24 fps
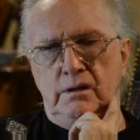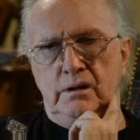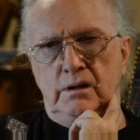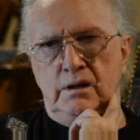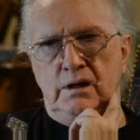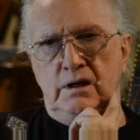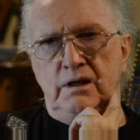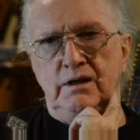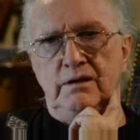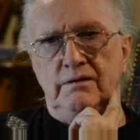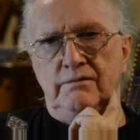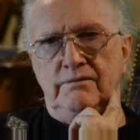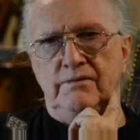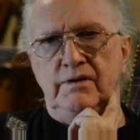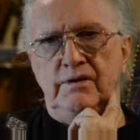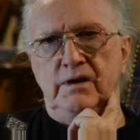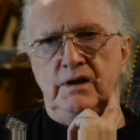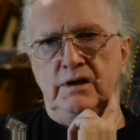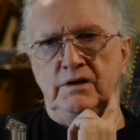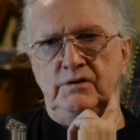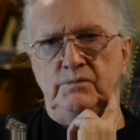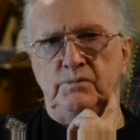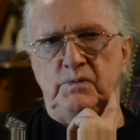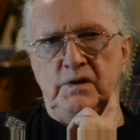I'd
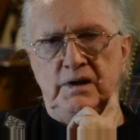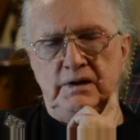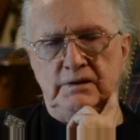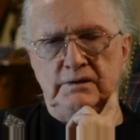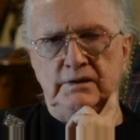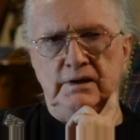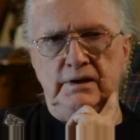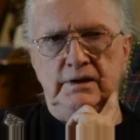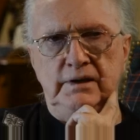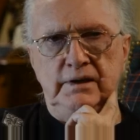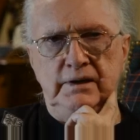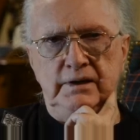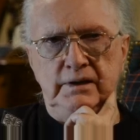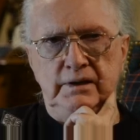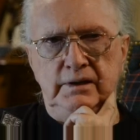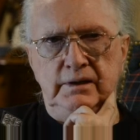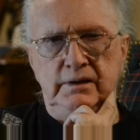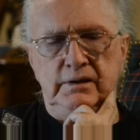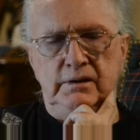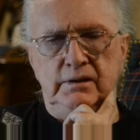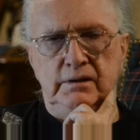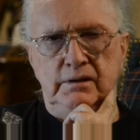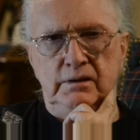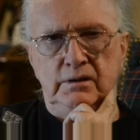advise practically
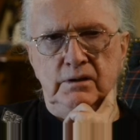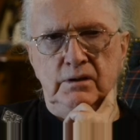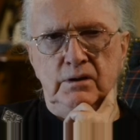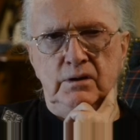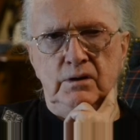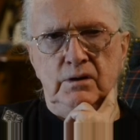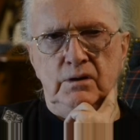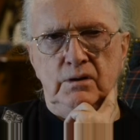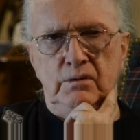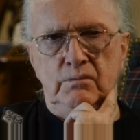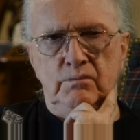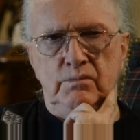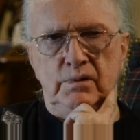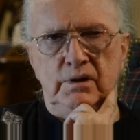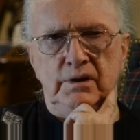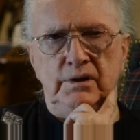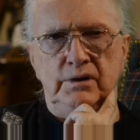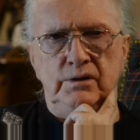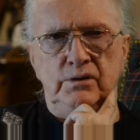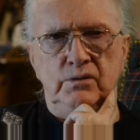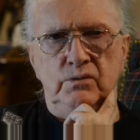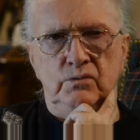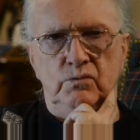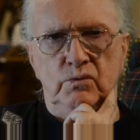
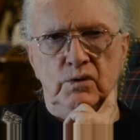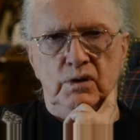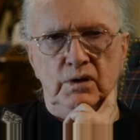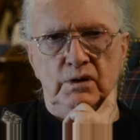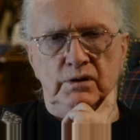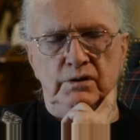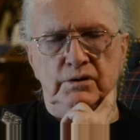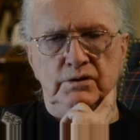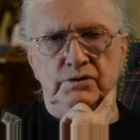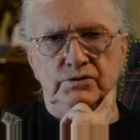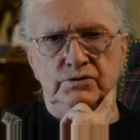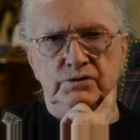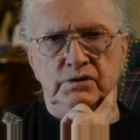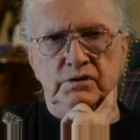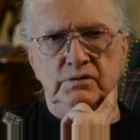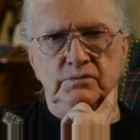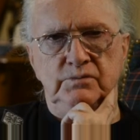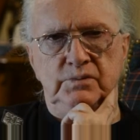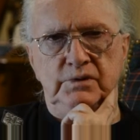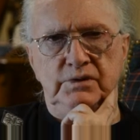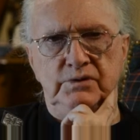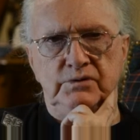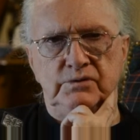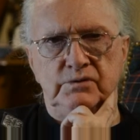anybody who wanted to join
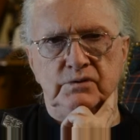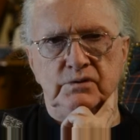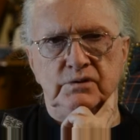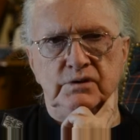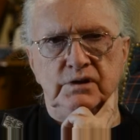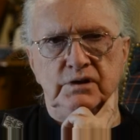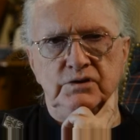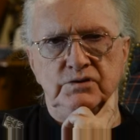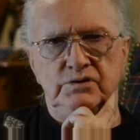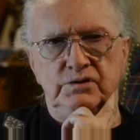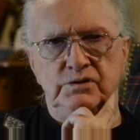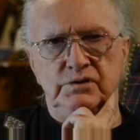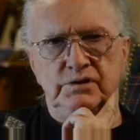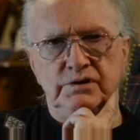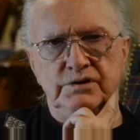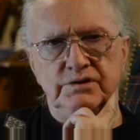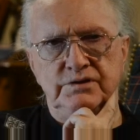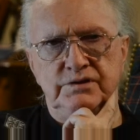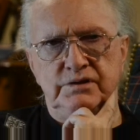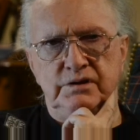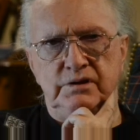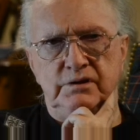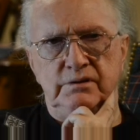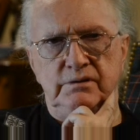Peace Corps, they should
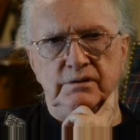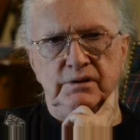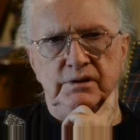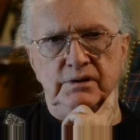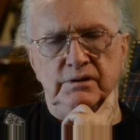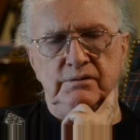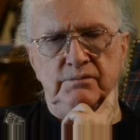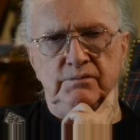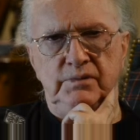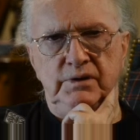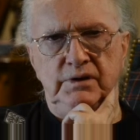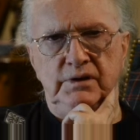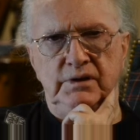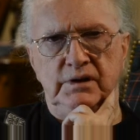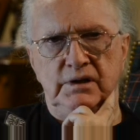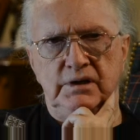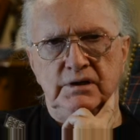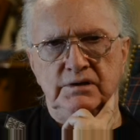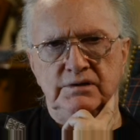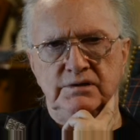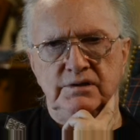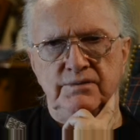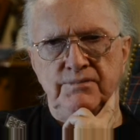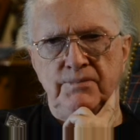consider it,
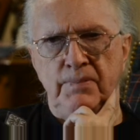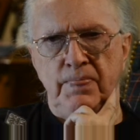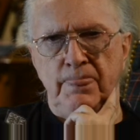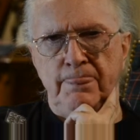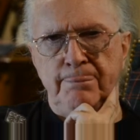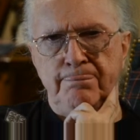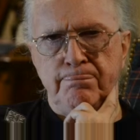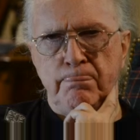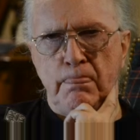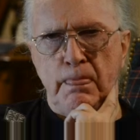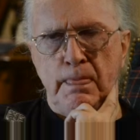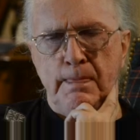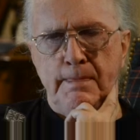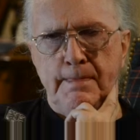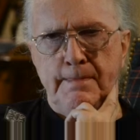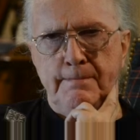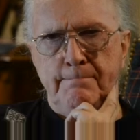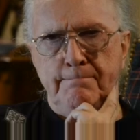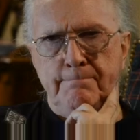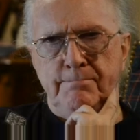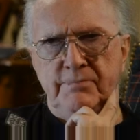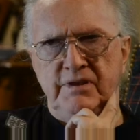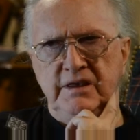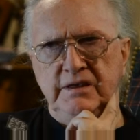because
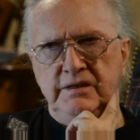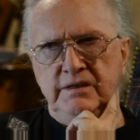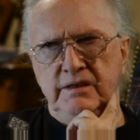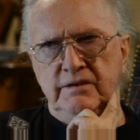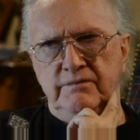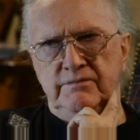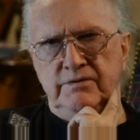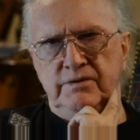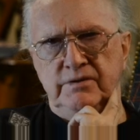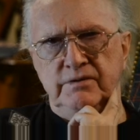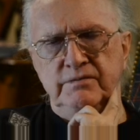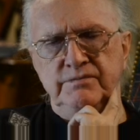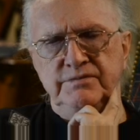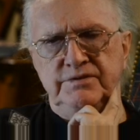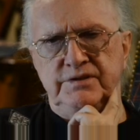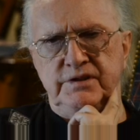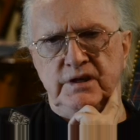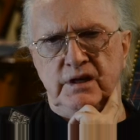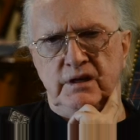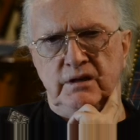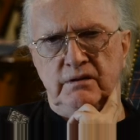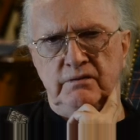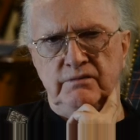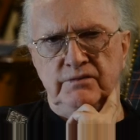they give it
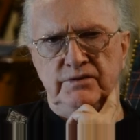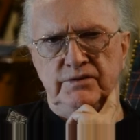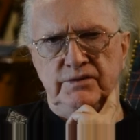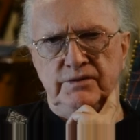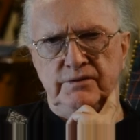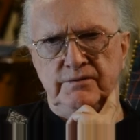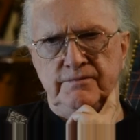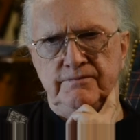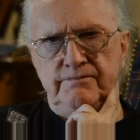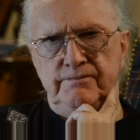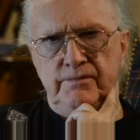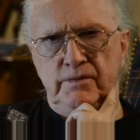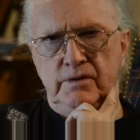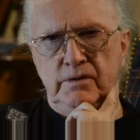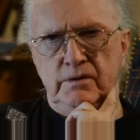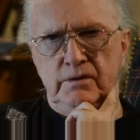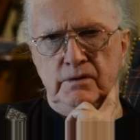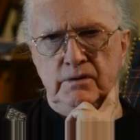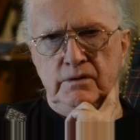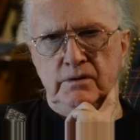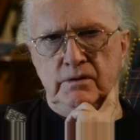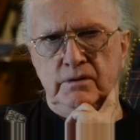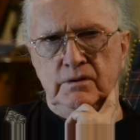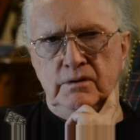themselves.
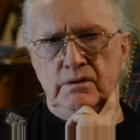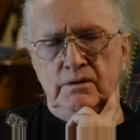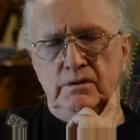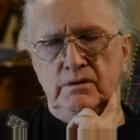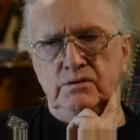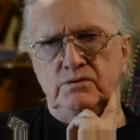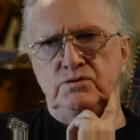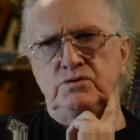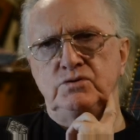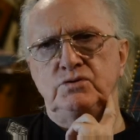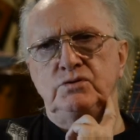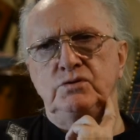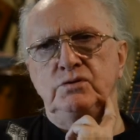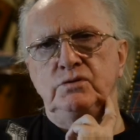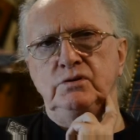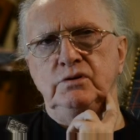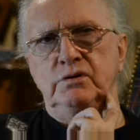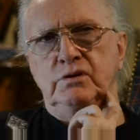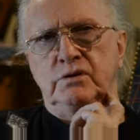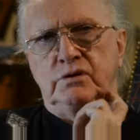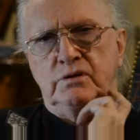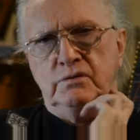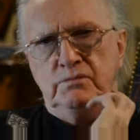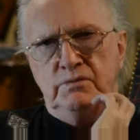It's a
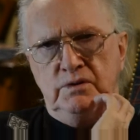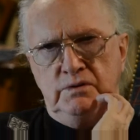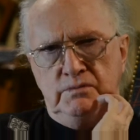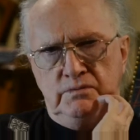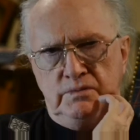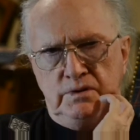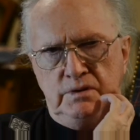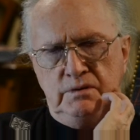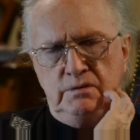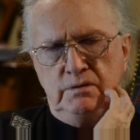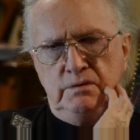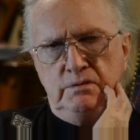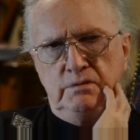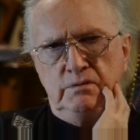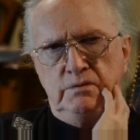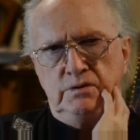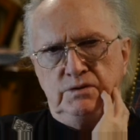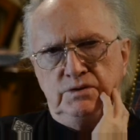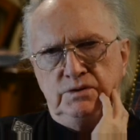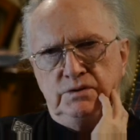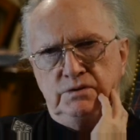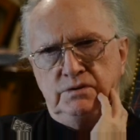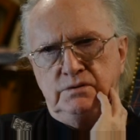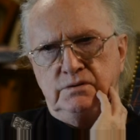2-year commitment,
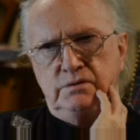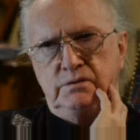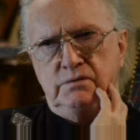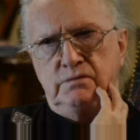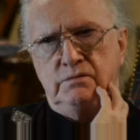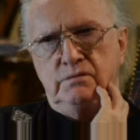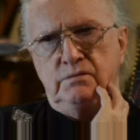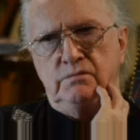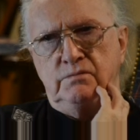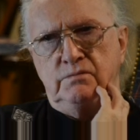which is a